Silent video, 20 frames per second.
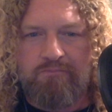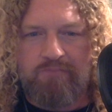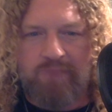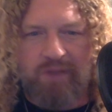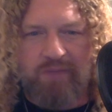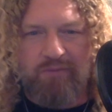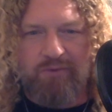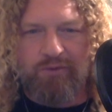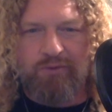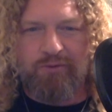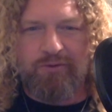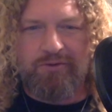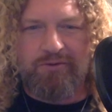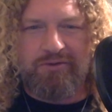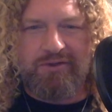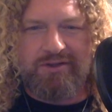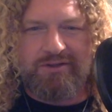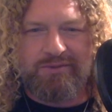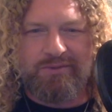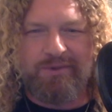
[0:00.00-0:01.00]
I'm recording
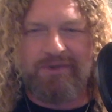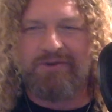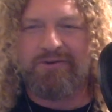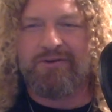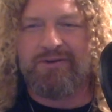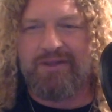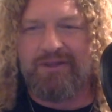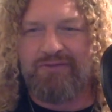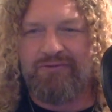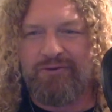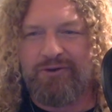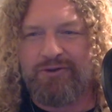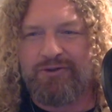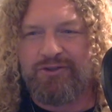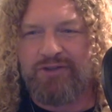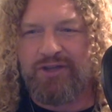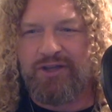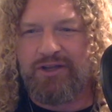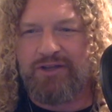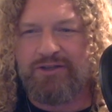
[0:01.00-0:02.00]
this one early for a
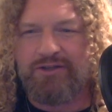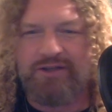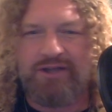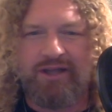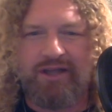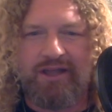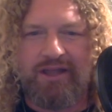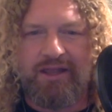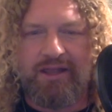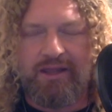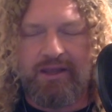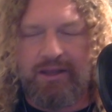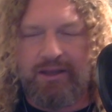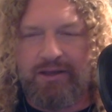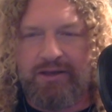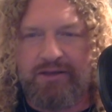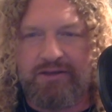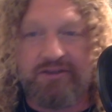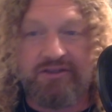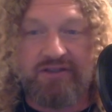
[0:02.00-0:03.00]
change.
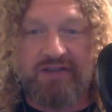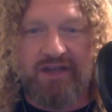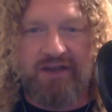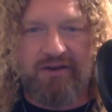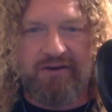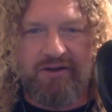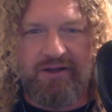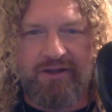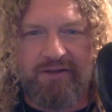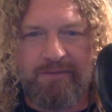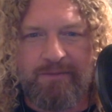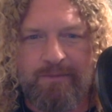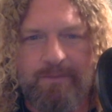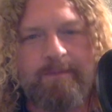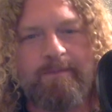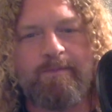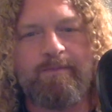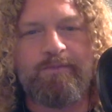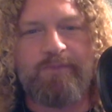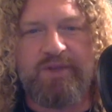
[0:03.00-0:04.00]
It is Saturday.
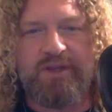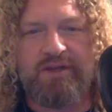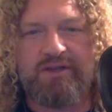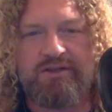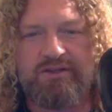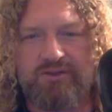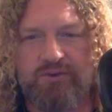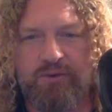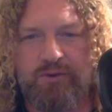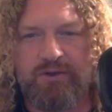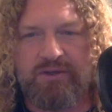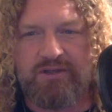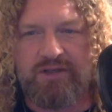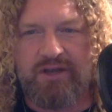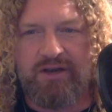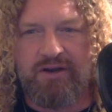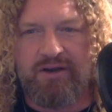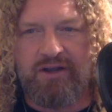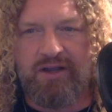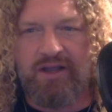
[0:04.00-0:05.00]
It is Story
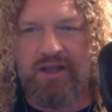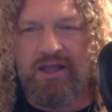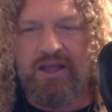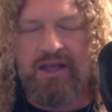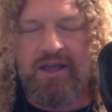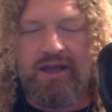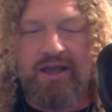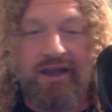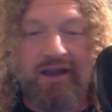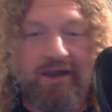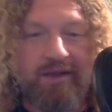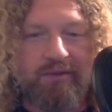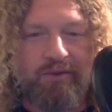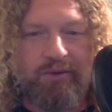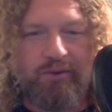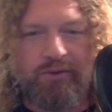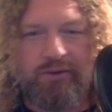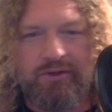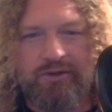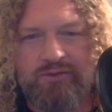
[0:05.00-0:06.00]
Saturday, and I'm
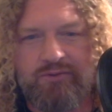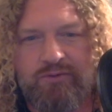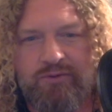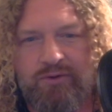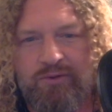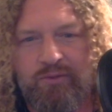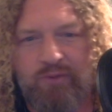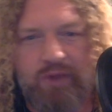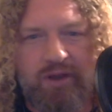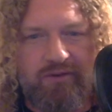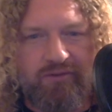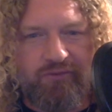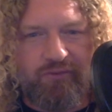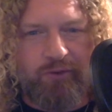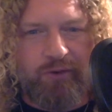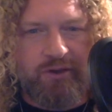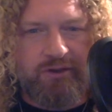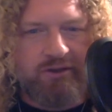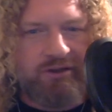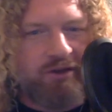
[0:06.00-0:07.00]
doing this one, wait
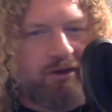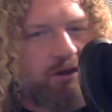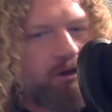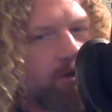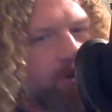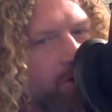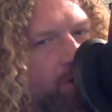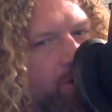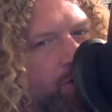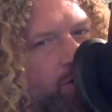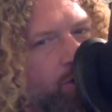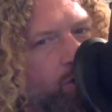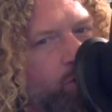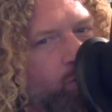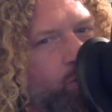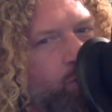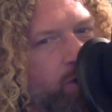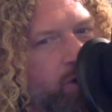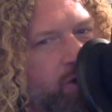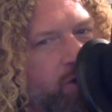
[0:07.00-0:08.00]
for it, a
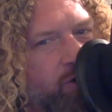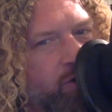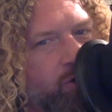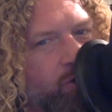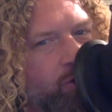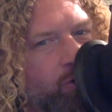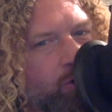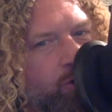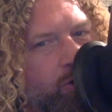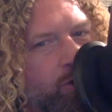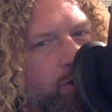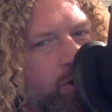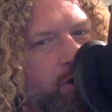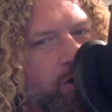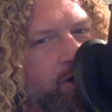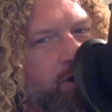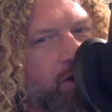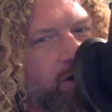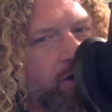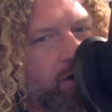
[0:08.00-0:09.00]
week
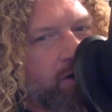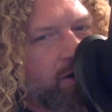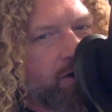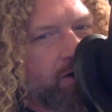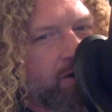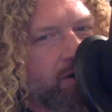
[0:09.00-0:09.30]
early.